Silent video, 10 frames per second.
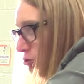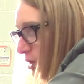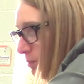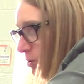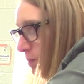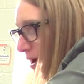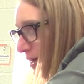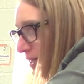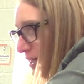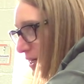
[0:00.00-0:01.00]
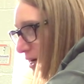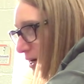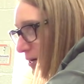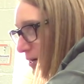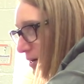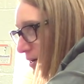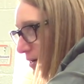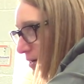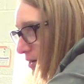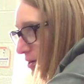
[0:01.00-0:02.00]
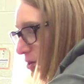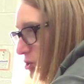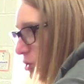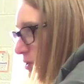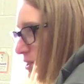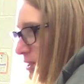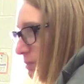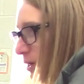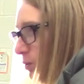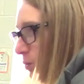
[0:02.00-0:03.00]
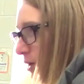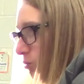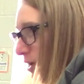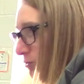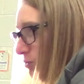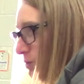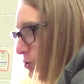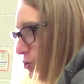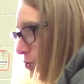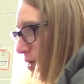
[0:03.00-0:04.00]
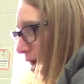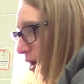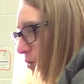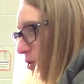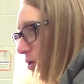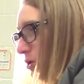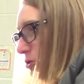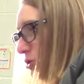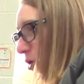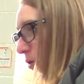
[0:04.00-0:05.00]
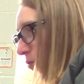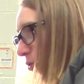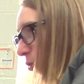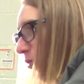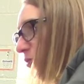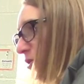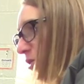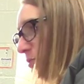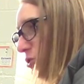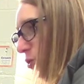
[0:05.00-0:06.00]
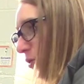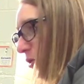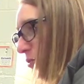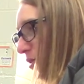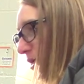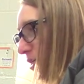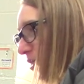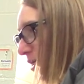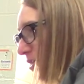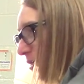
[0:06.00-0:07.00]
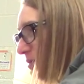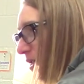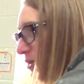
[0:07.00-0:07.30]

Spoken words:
drummer back here. So it seemed like we went right from the do now. So the only reason I'm showing you this, it seems like